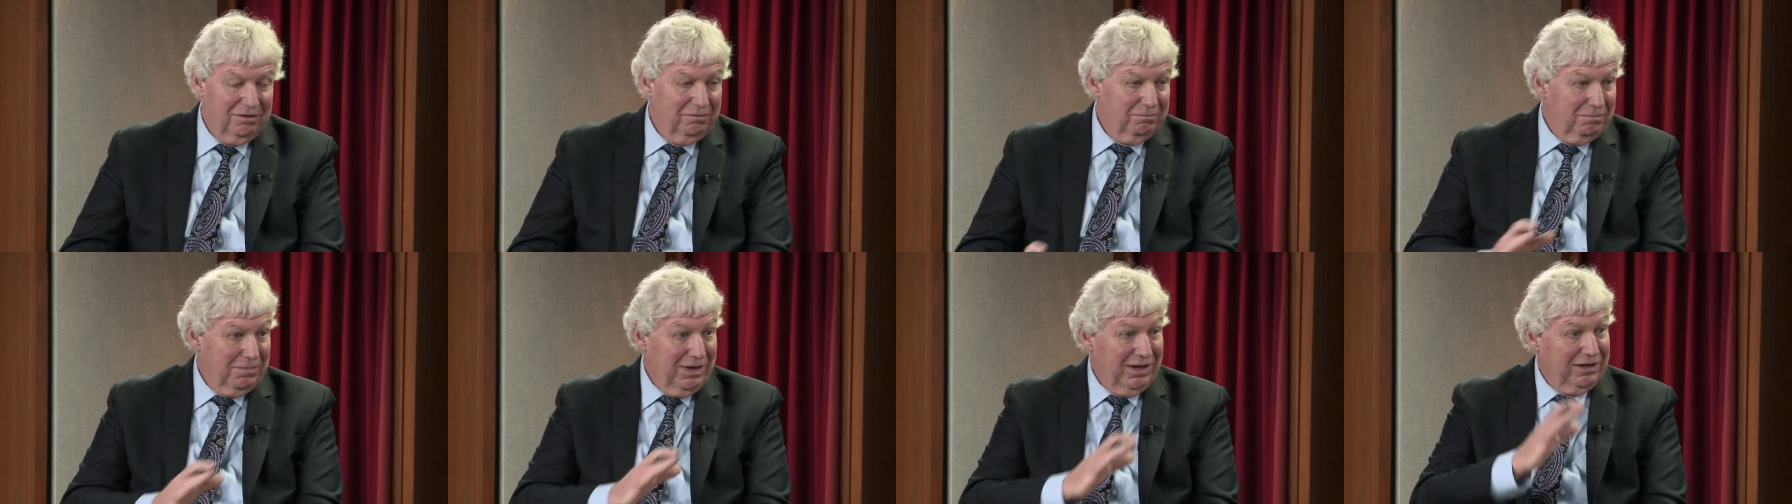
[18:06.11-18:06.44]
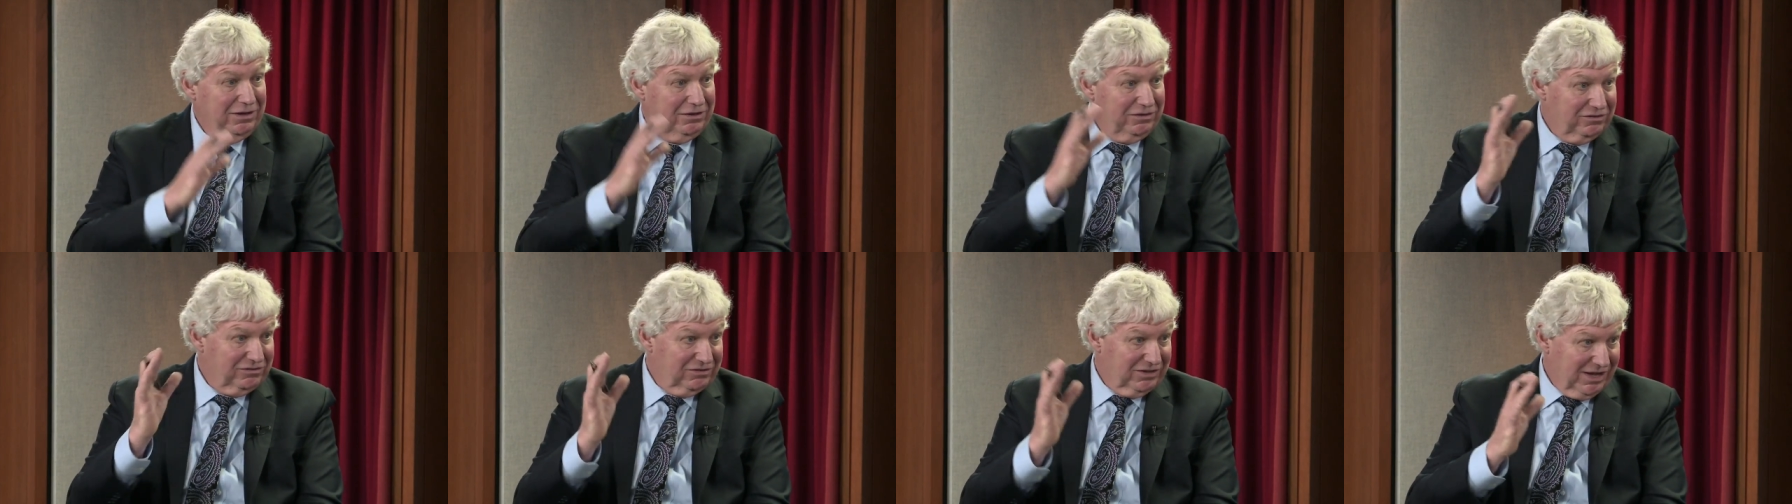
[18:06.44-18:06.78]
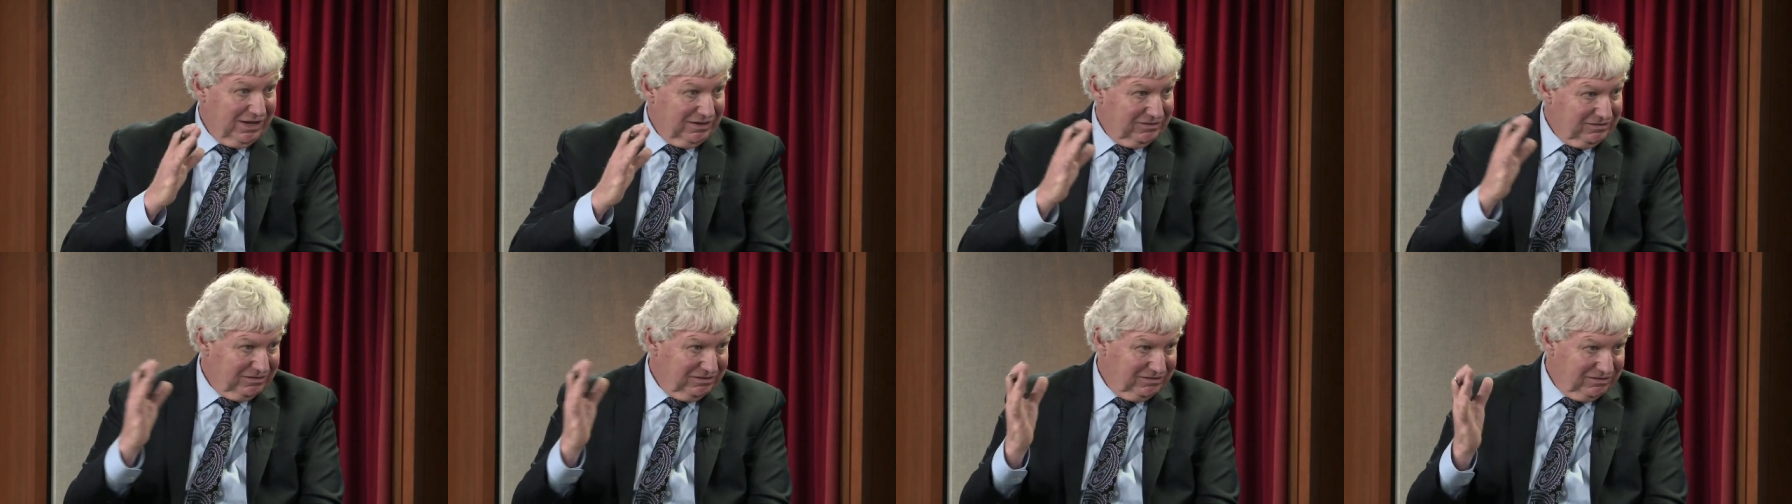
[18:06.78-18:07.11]
a mega
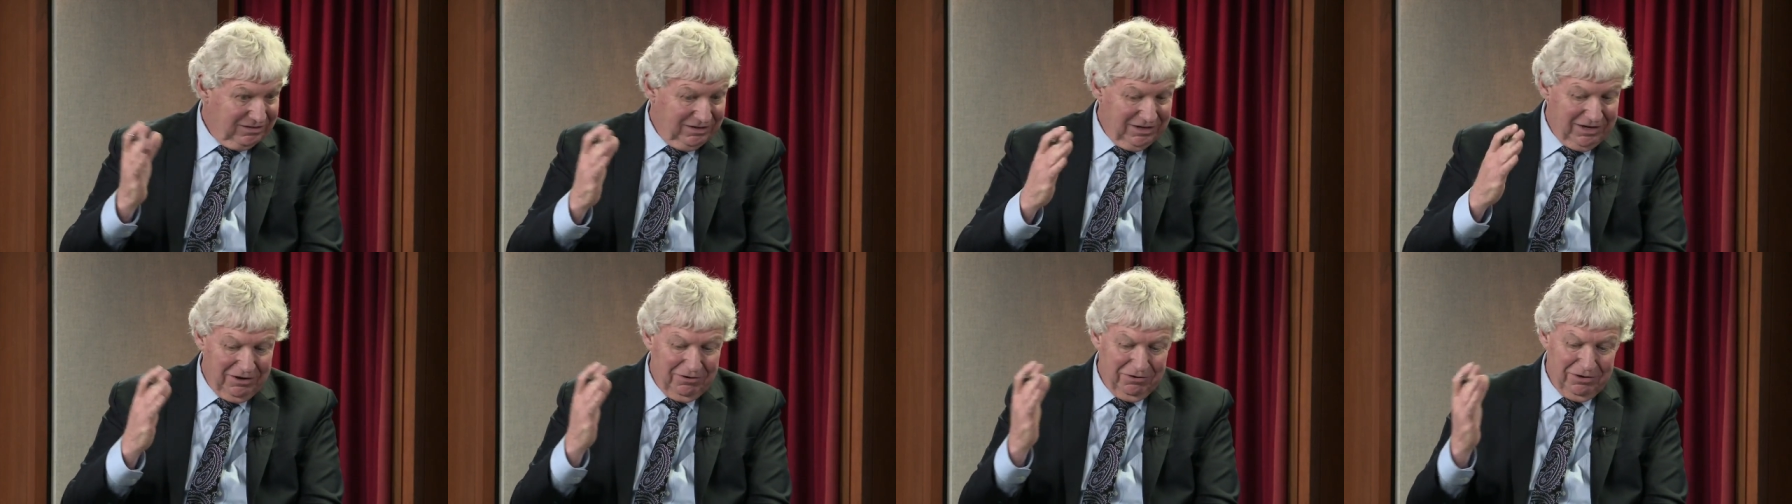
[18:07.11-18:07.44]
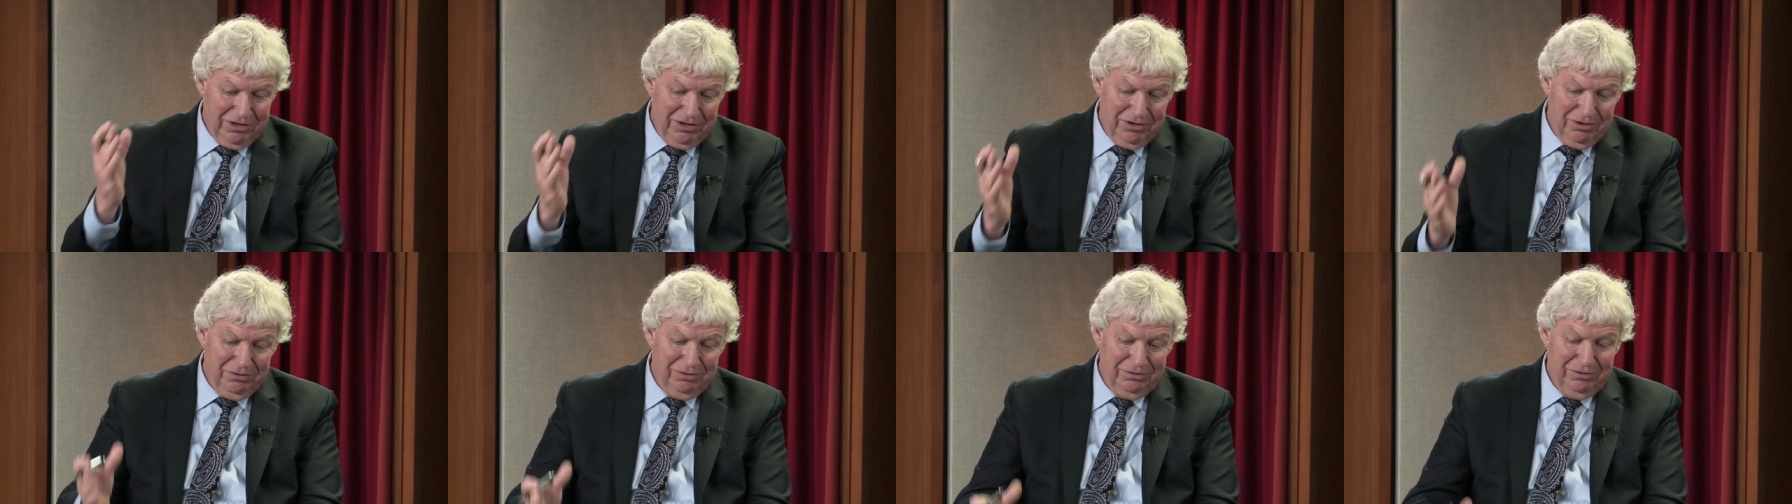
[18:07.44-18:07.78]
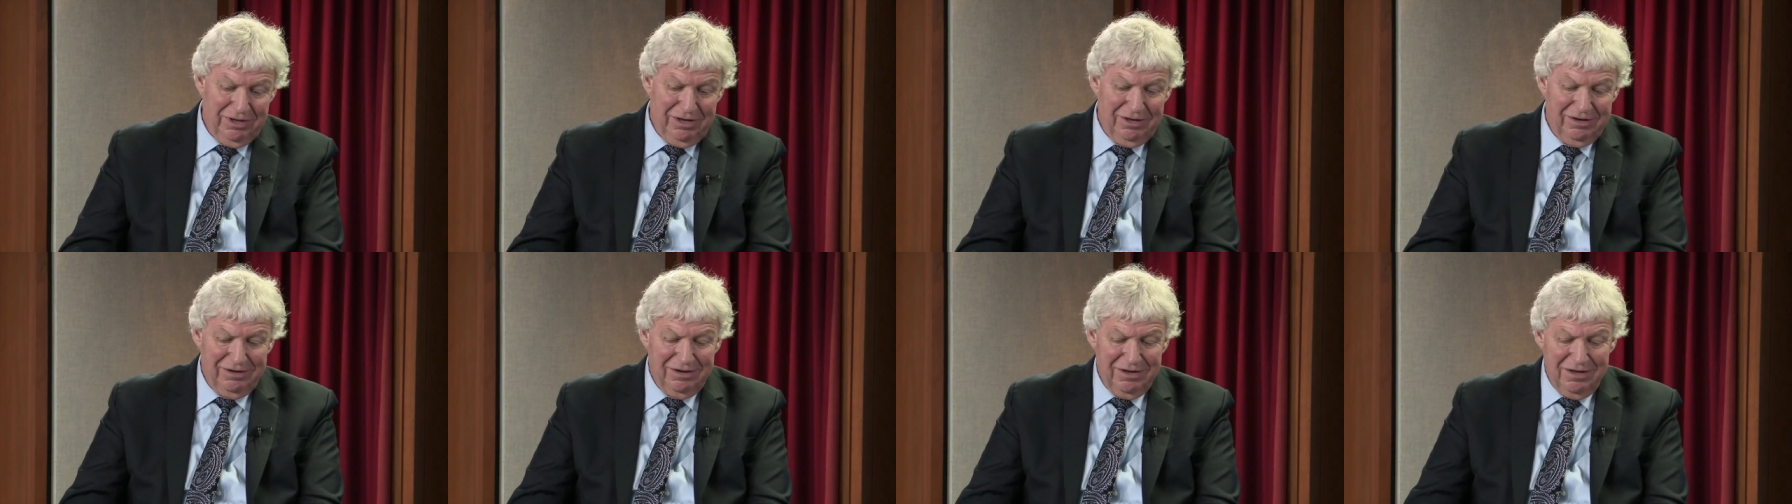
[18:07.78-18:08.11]
disaster scenario
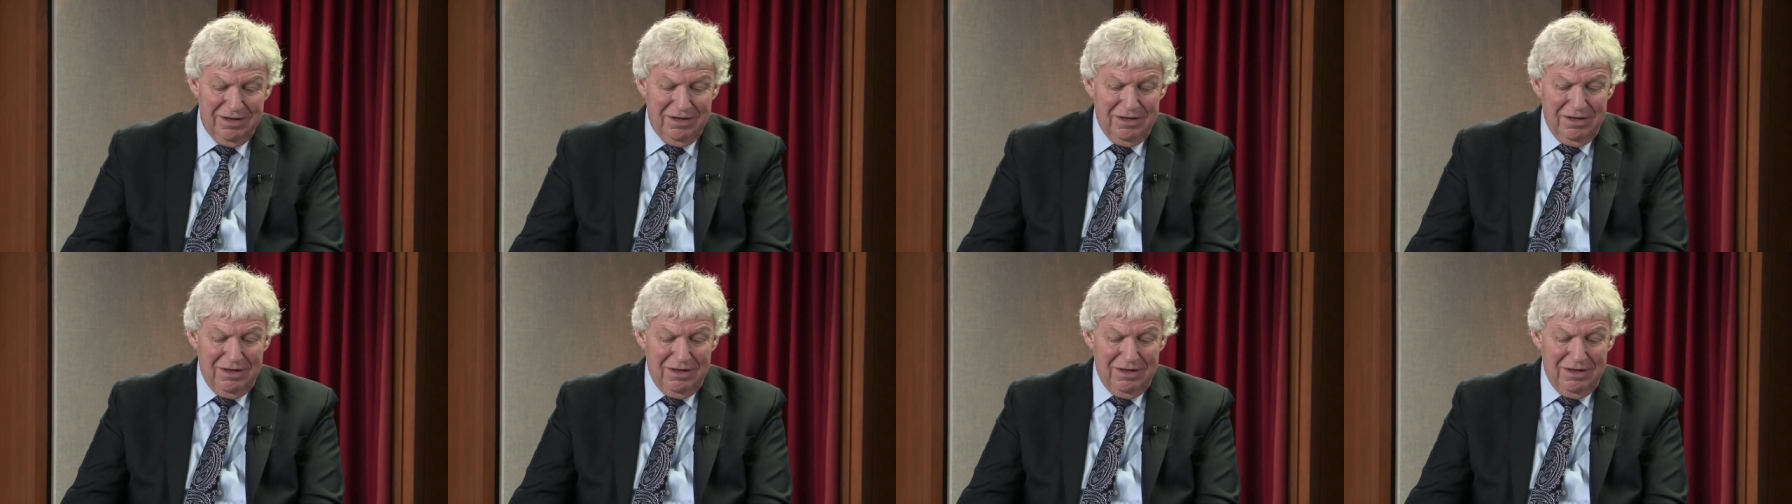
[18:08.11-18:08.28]
that,